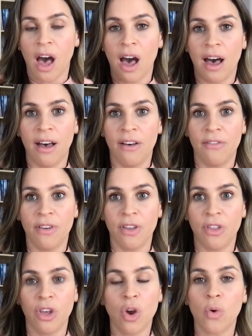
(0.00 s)
of
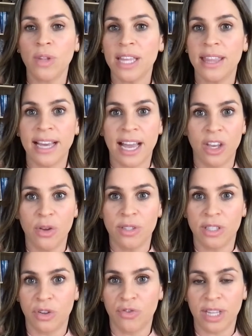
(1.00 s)
the only thing I
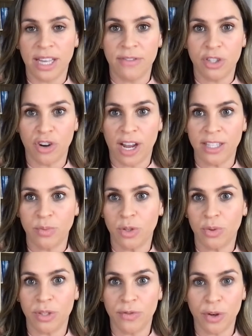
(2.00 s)
used to relieve stress, which
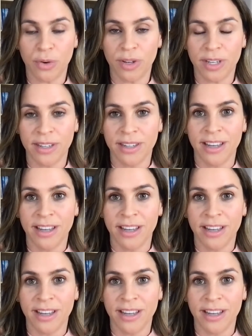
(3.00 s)
was food.